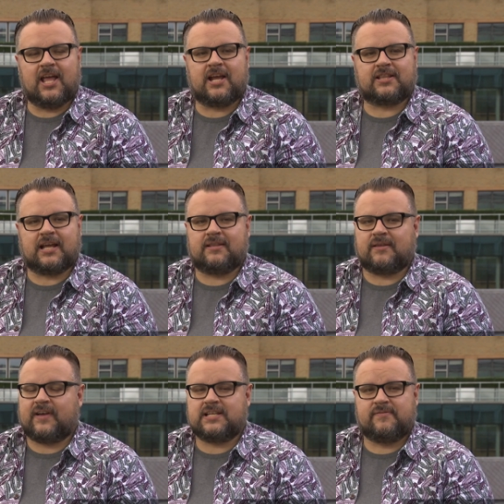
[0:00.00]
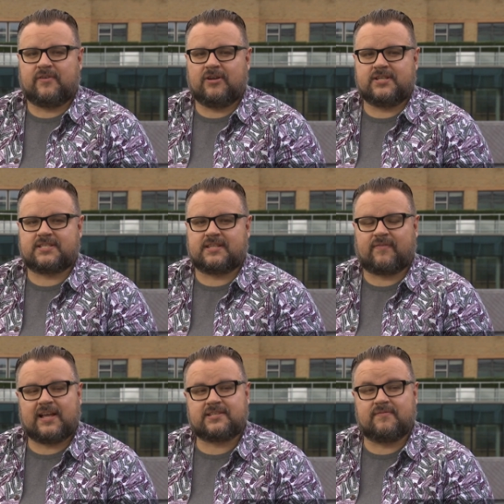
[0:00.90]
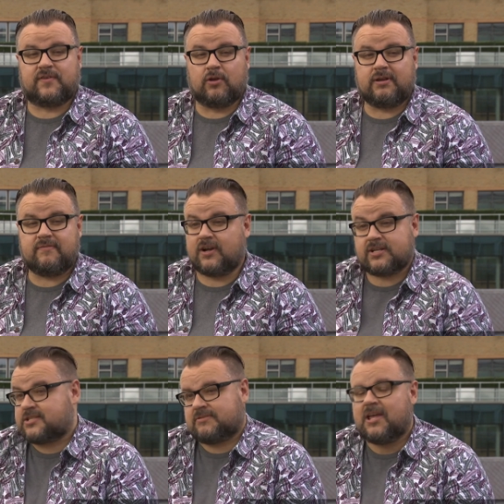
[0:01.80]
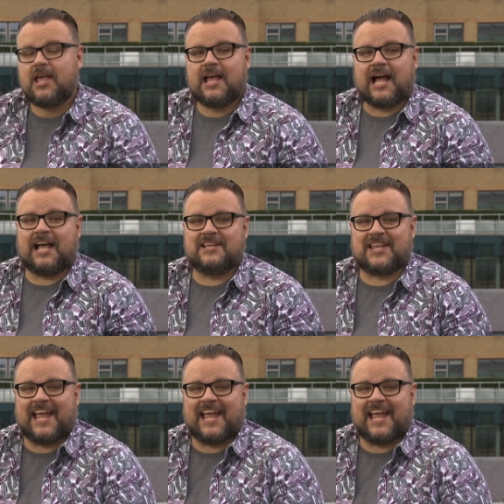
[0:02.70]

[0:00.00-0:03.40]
like that the Fast and Furious, the Fast and Fury verse mm-hmm. has